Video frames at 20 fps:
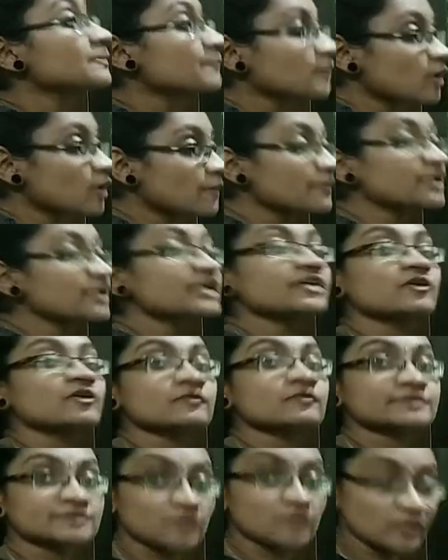property
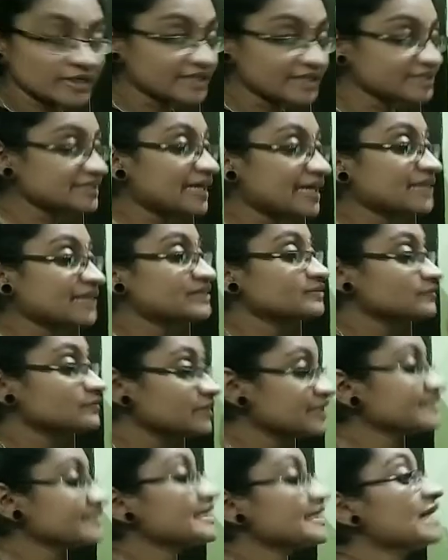of solid, that
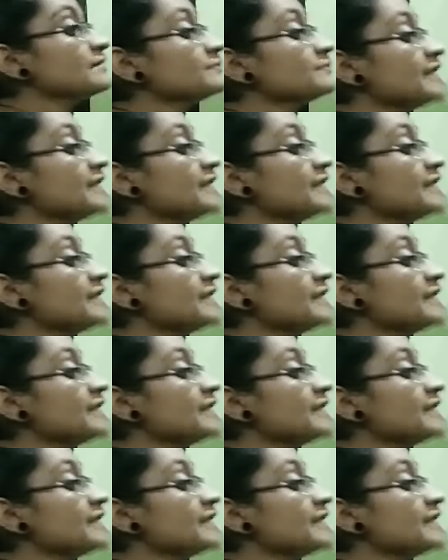we can